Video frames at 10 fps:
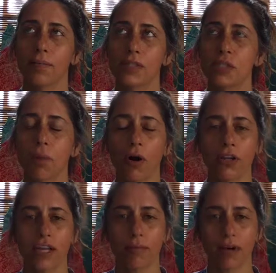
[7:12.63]

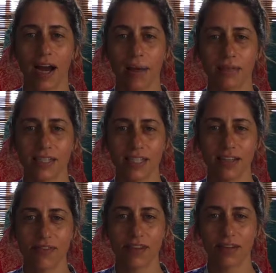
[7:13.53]
sparking perhaps an
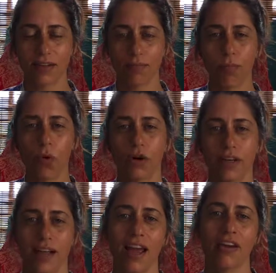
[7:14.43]
even more
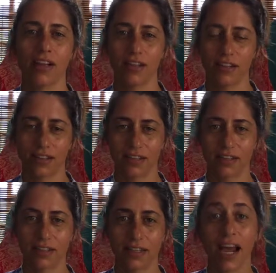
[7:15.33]
inherent
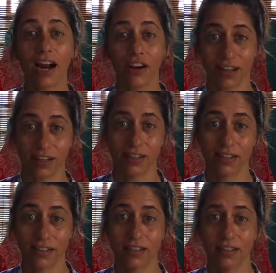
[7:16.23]
caring
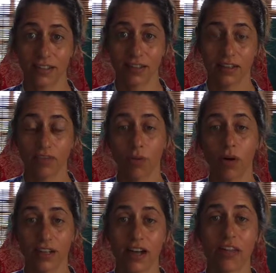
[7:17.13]
for
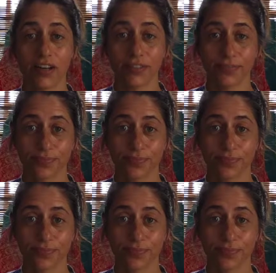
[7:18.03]
one another.